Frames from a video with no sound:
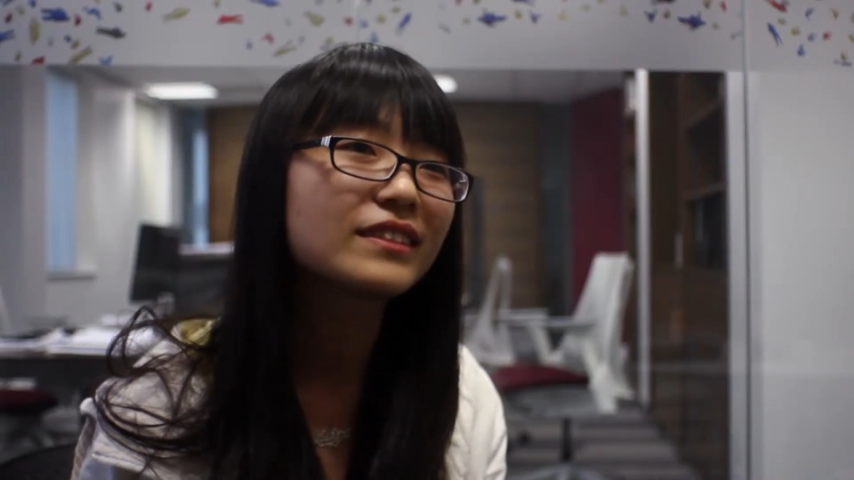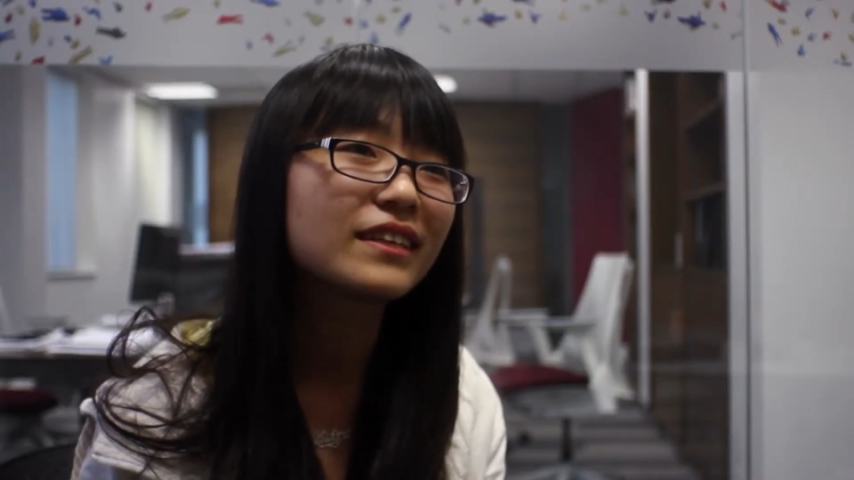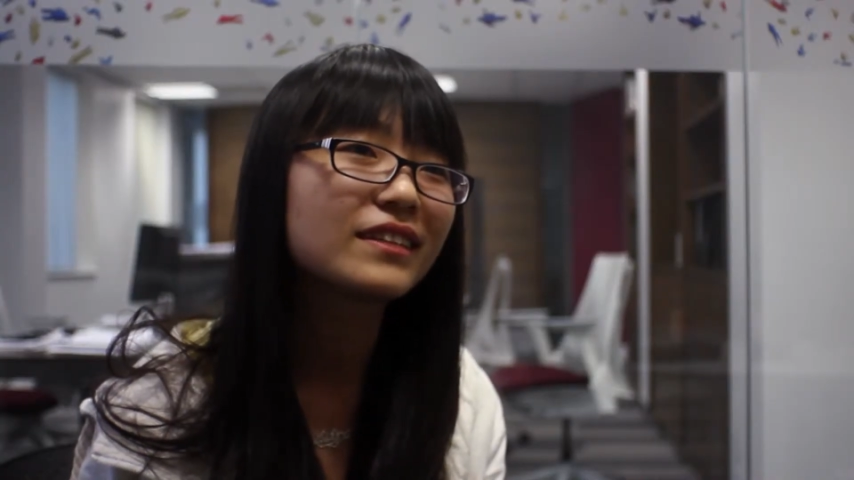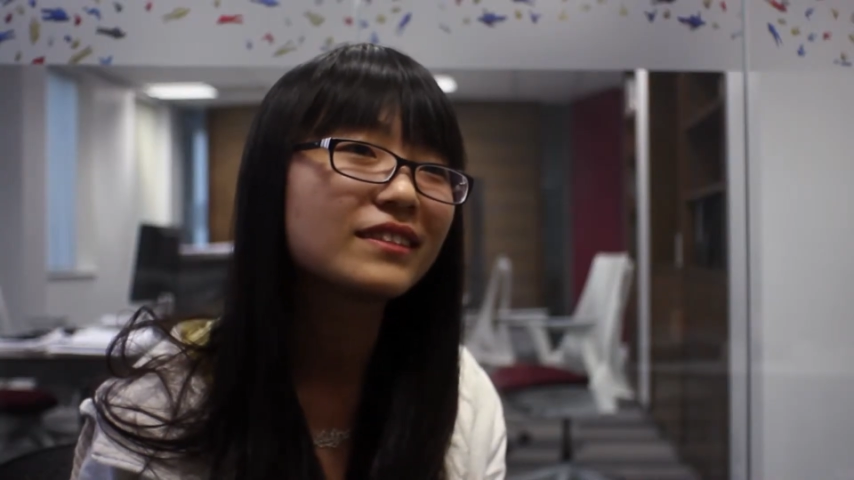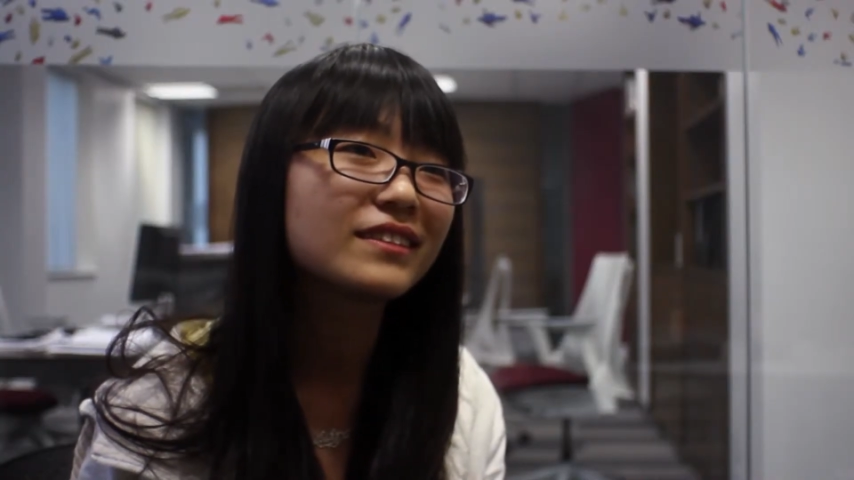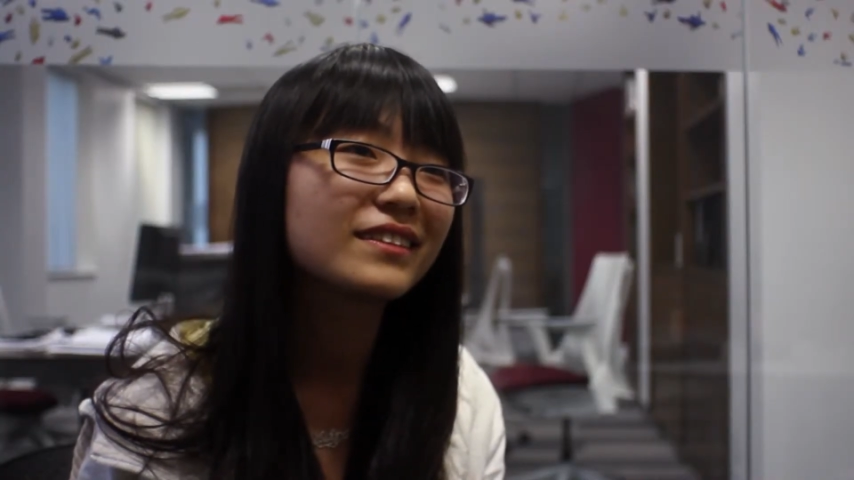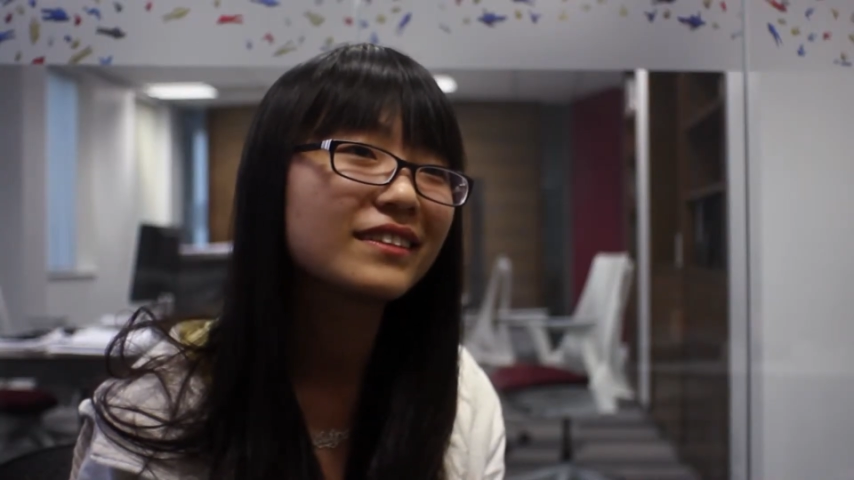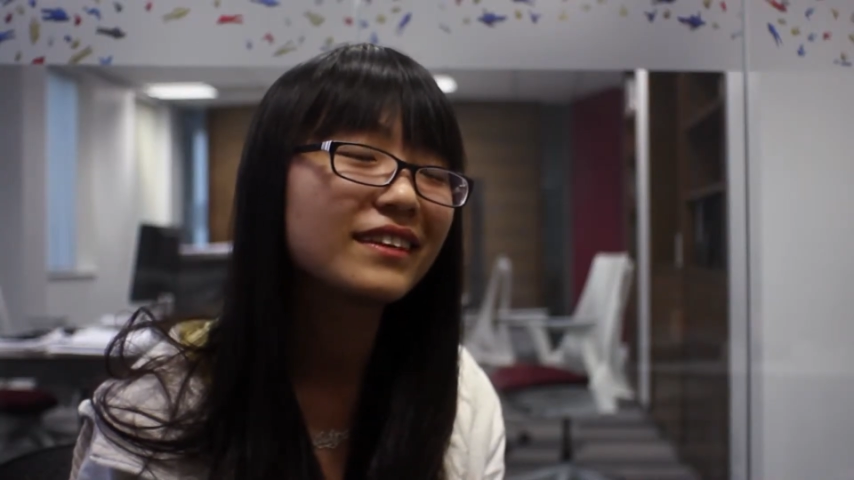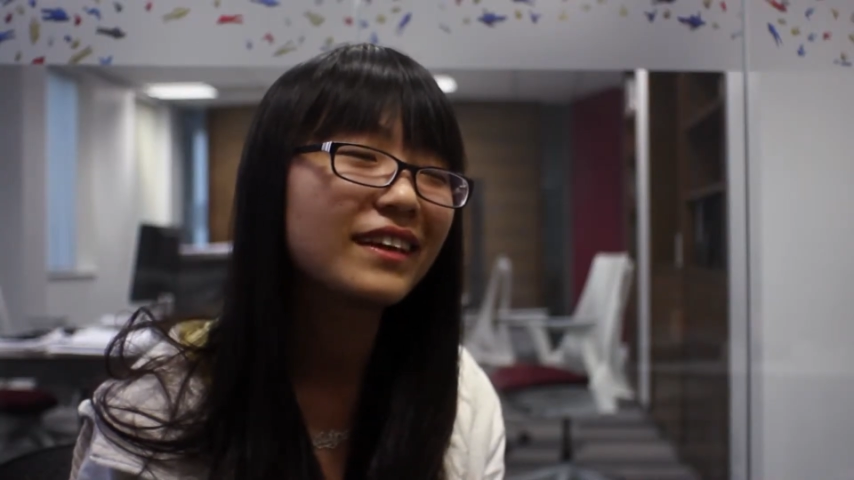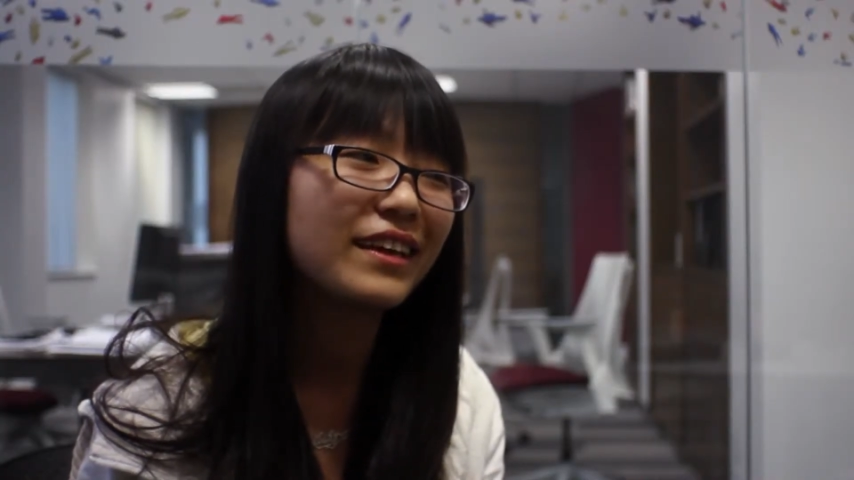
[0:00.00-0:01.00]
it's
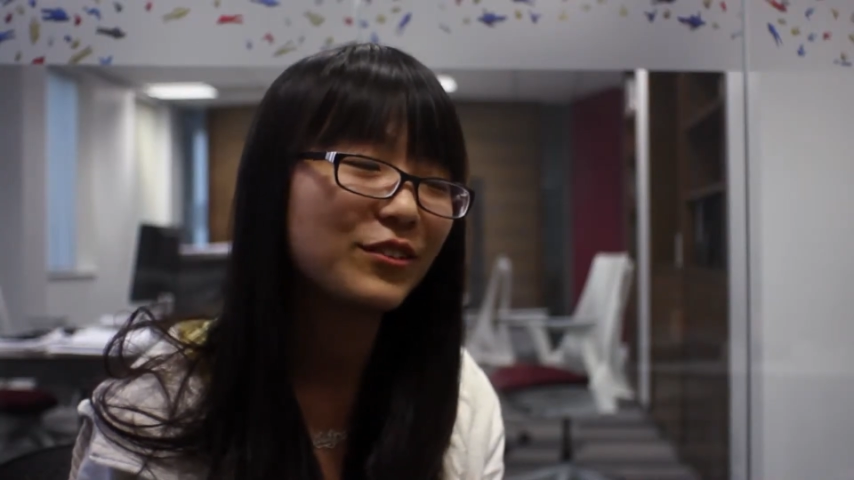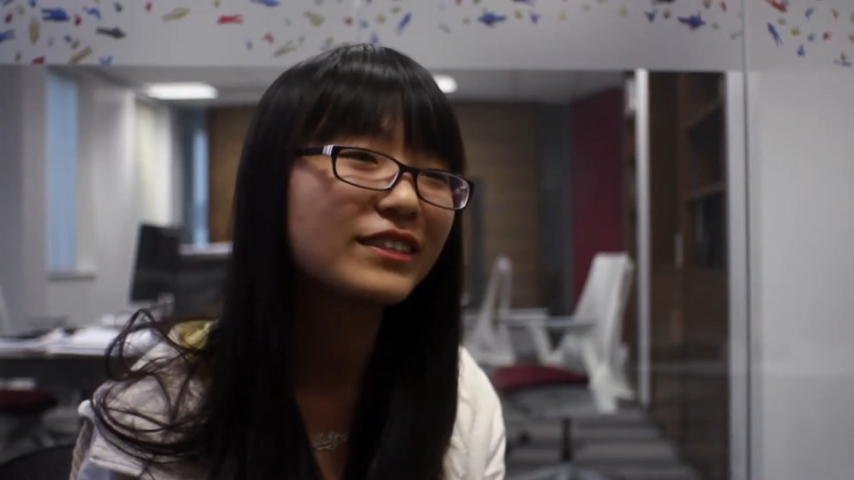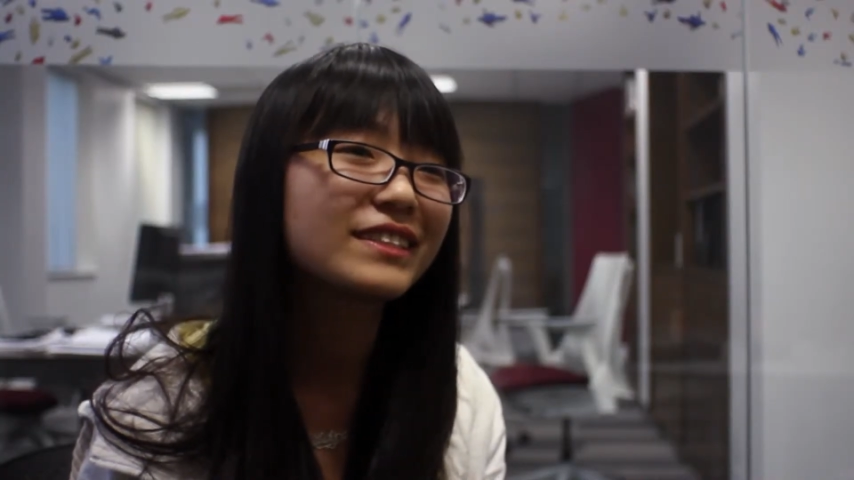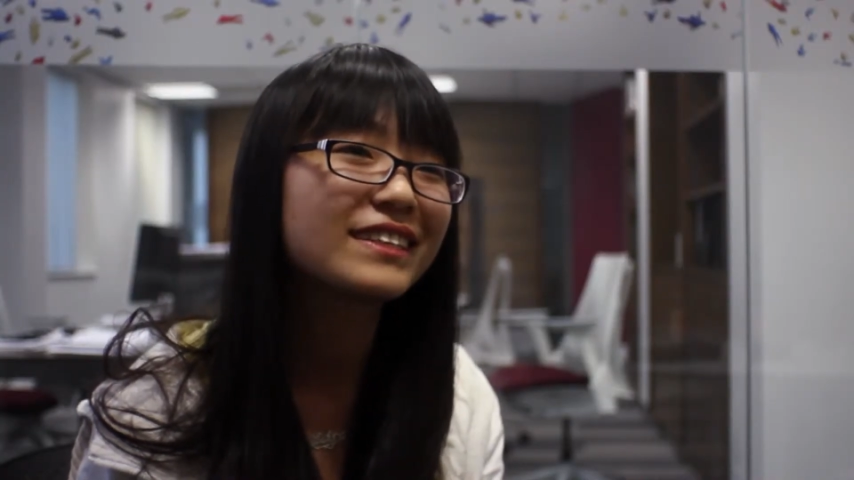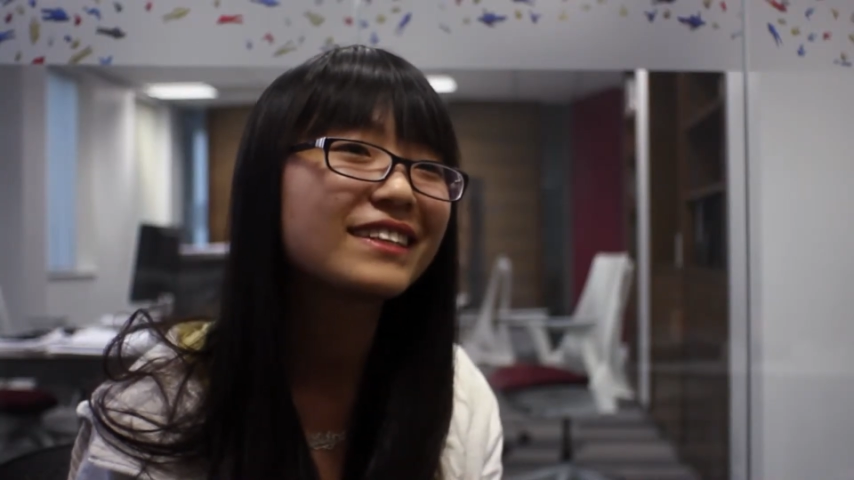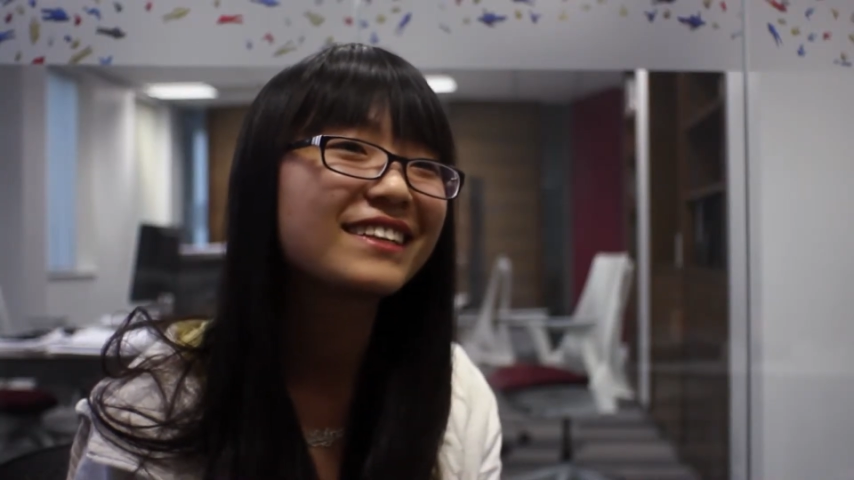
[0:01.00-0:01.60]
interesting.